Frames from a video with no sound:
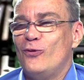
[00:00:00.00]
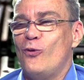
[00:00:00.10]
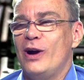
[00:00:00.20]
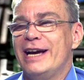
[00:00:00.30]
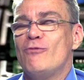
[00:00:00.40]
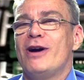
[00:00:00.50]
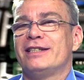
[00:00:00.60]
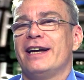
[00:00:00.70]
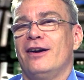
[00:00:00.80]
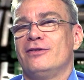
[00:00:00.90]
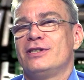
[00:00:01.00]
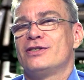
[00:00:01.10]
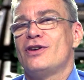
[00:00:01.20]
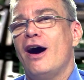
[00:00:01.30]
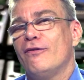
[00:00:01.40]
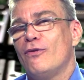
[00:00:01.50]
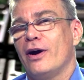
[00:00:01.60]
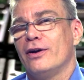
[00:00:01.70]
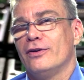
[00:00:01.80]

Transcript: when it went down, it's a software